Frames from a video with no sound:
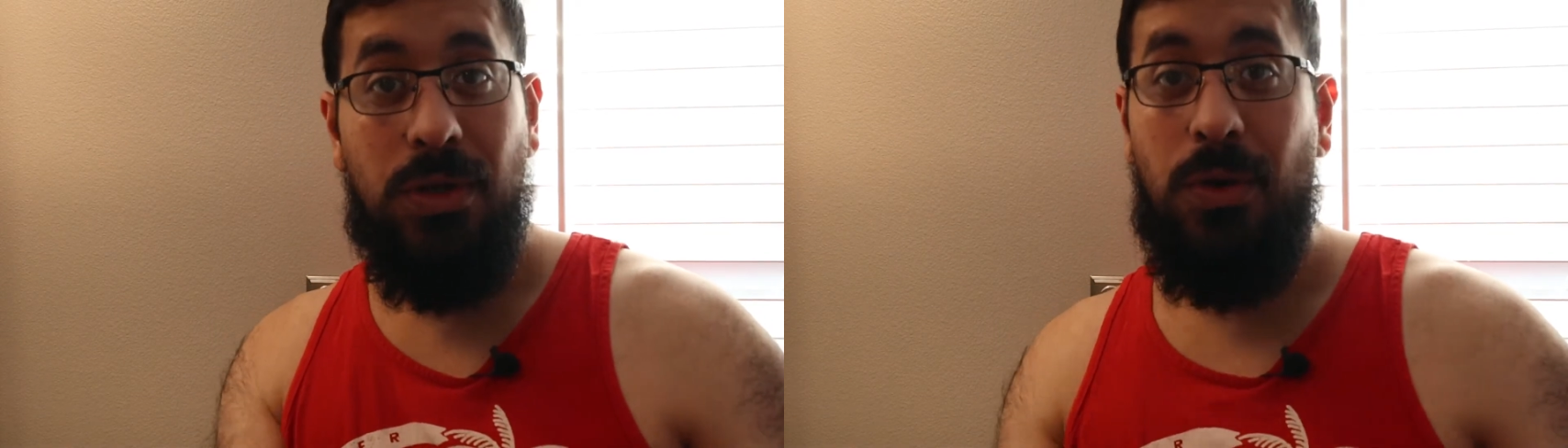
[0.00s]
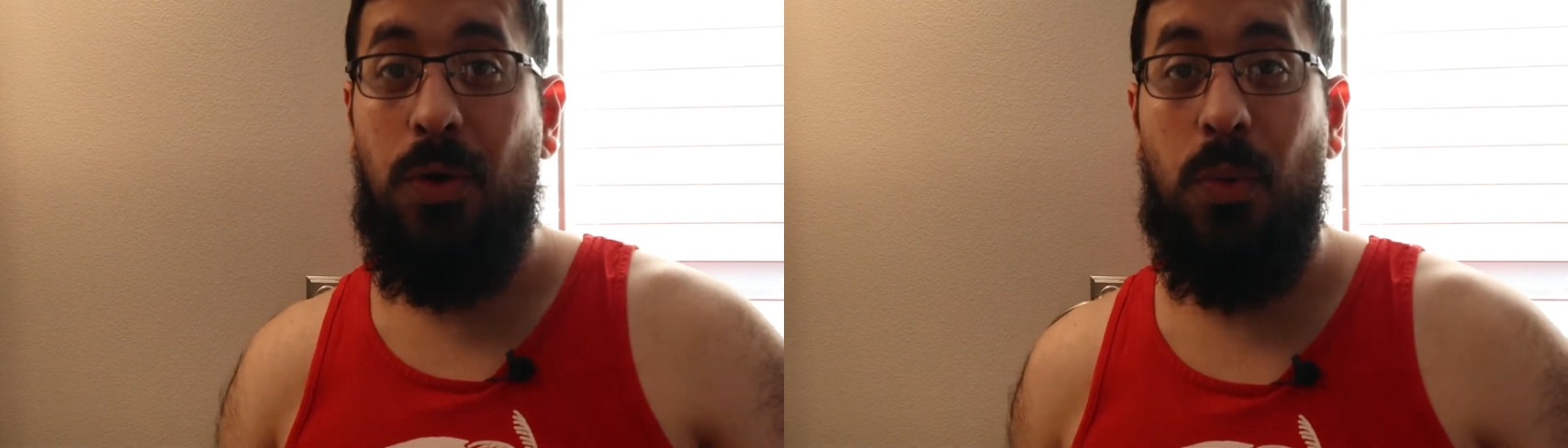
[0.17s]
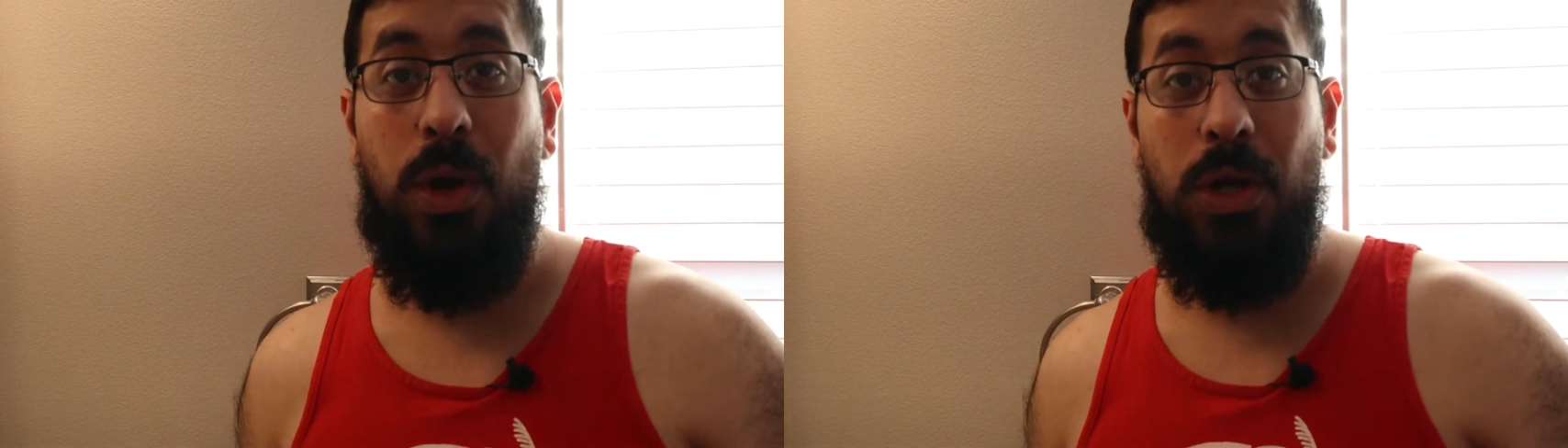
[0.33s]

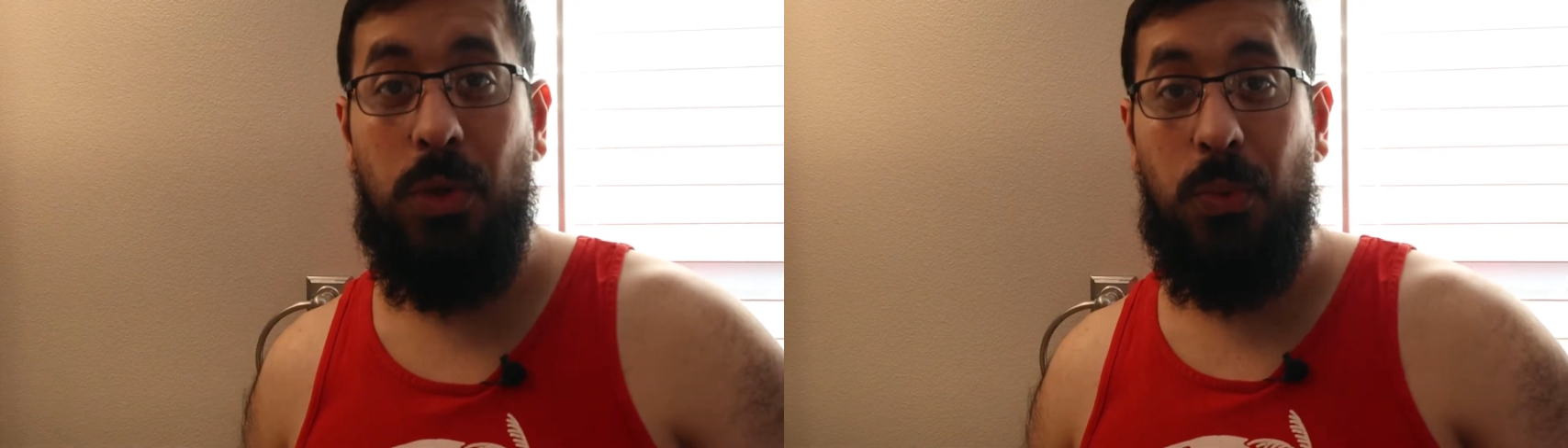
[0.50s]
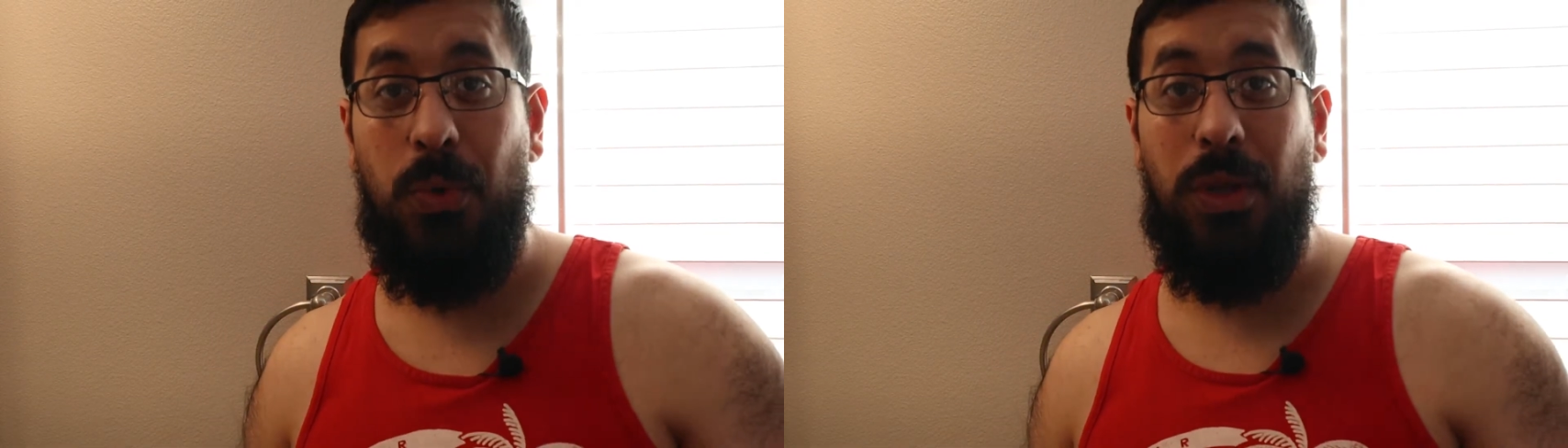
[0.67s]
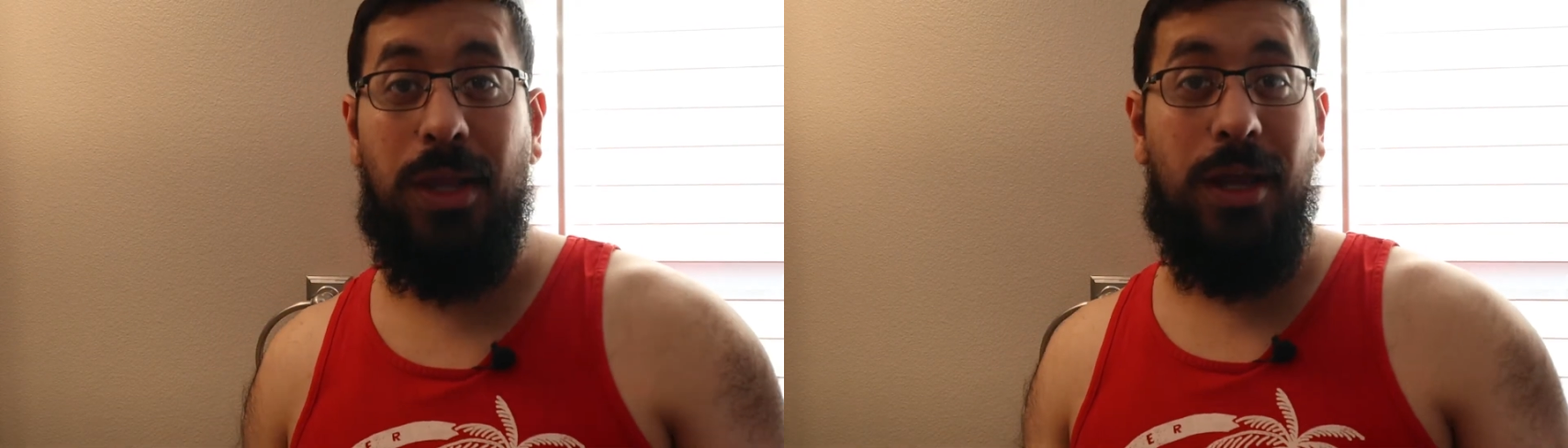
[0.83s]
or what you
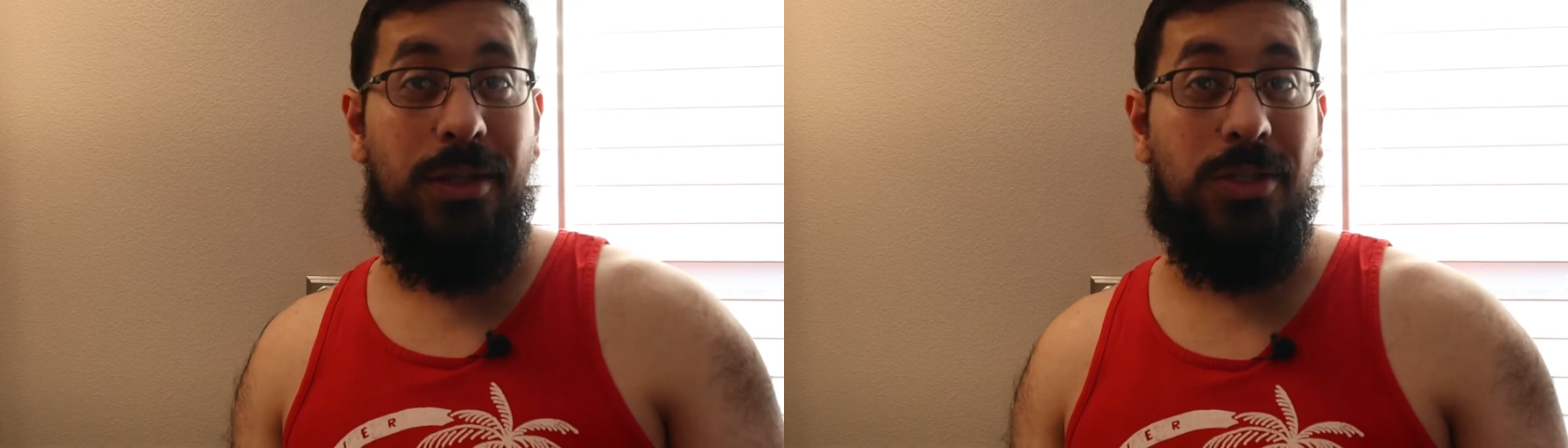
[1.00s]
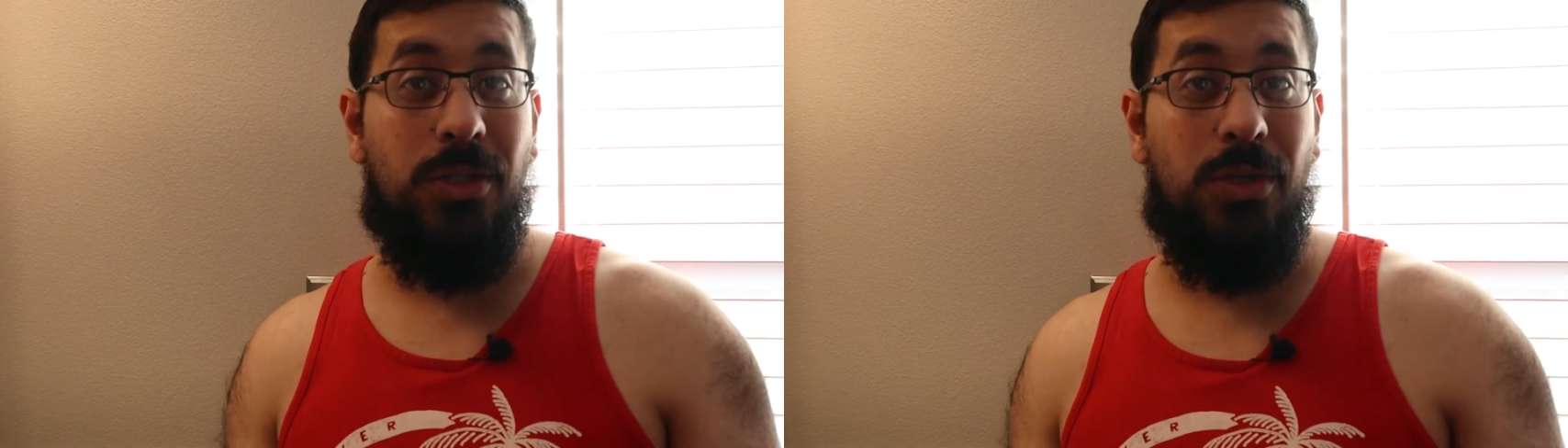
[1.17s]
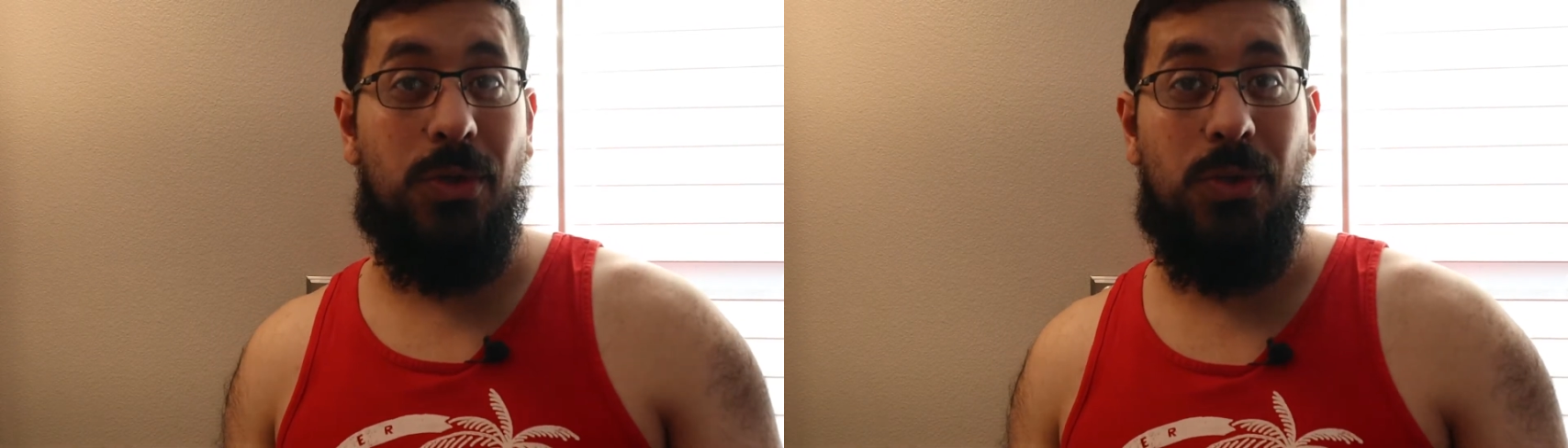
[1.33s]
would like
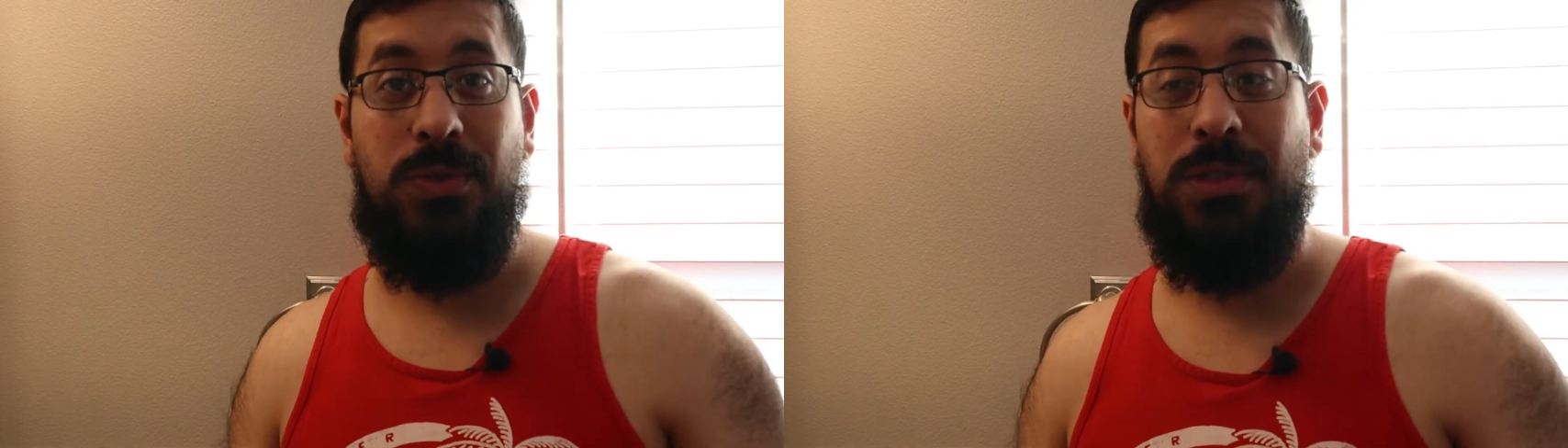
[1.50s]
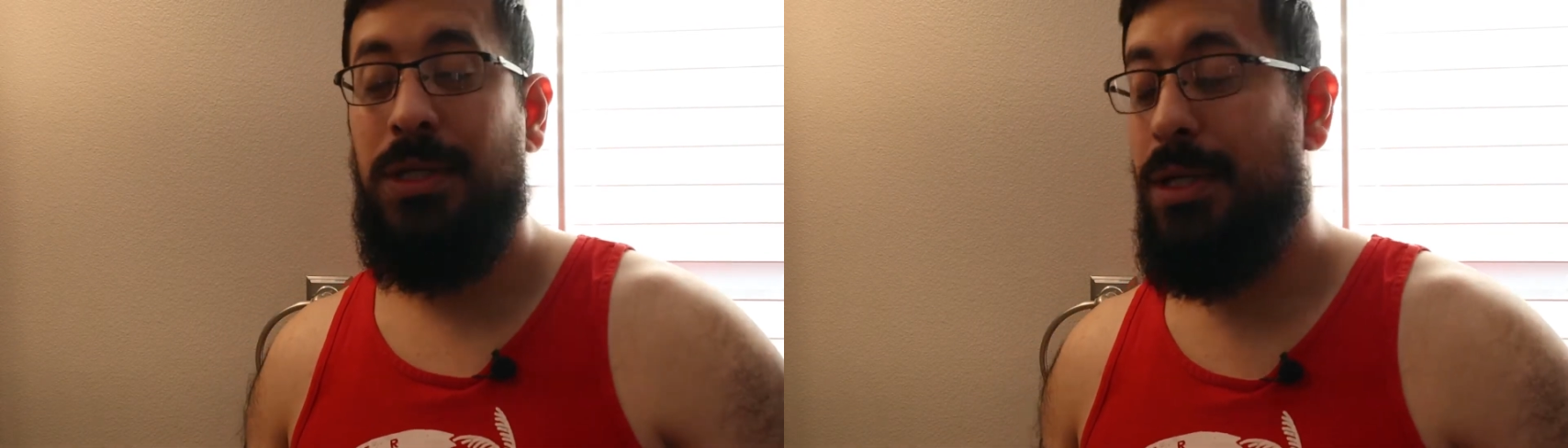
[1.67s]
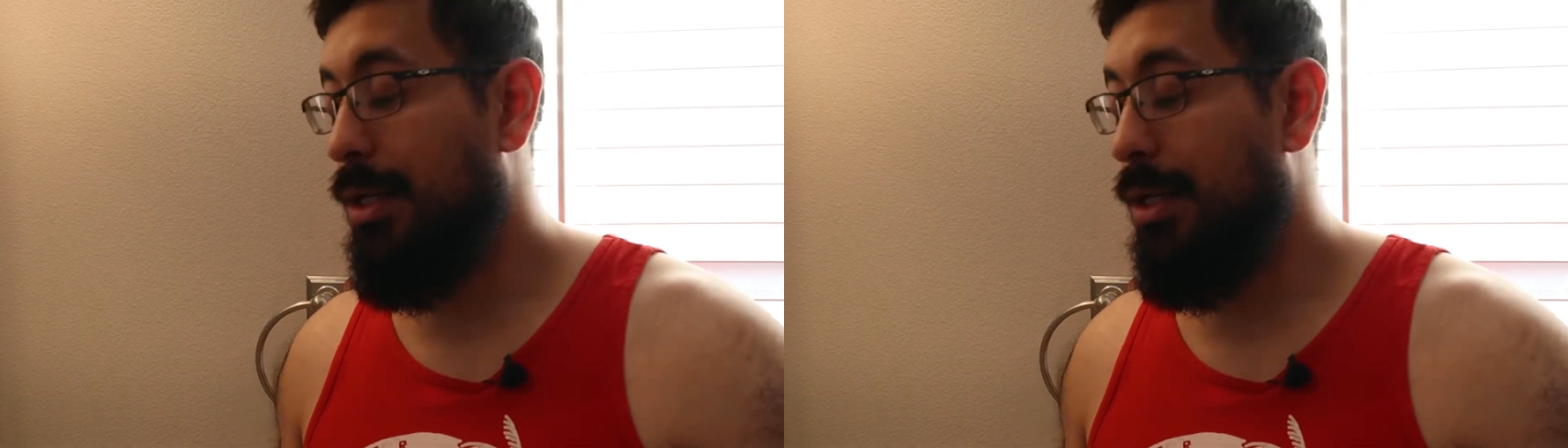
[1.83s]
to use.